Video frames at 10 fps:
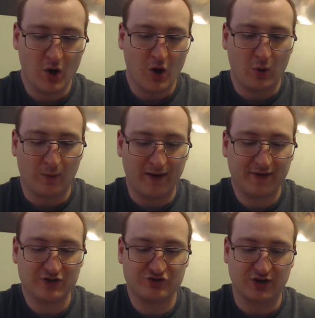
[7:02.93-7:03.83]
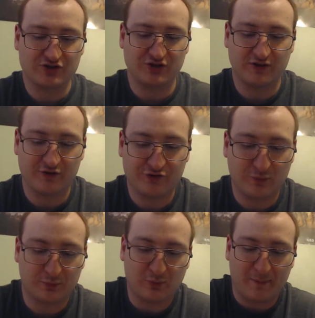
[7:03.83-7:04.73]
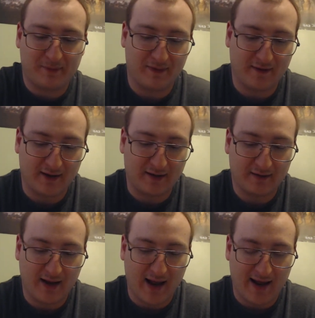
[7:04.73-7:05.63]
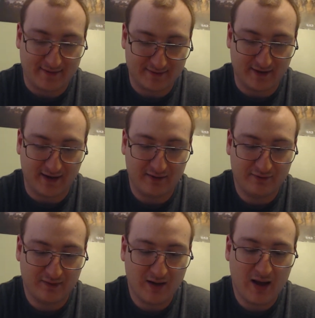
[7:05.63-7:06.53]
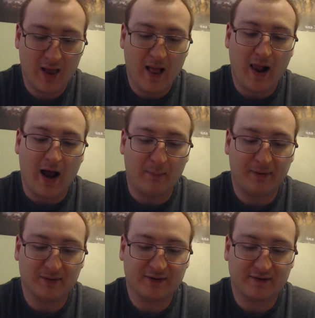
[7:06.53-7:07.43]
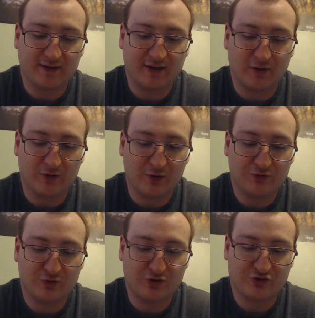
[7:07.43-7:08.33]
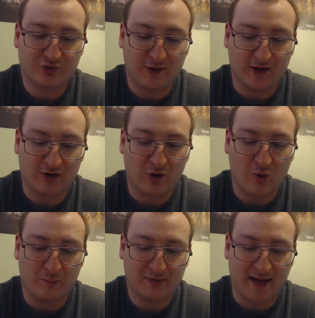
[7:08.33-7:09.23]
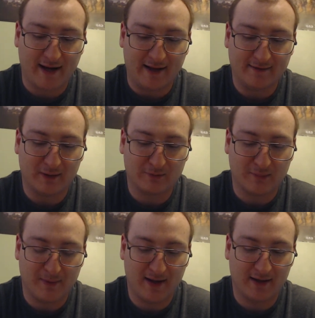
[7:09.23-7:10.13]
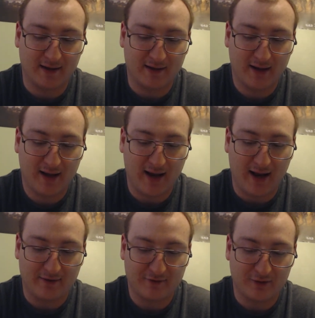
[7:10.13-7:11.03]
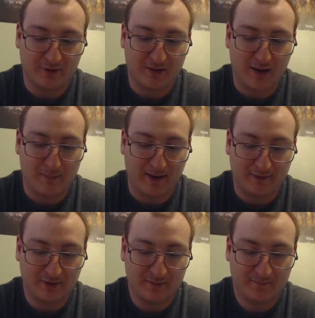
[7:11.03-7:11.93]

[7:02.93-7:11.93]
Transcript: Why the construction of the superweapon then? asked Dave. I built it to kill those who destroyed our home planet, Delta Mega, answered Amanda.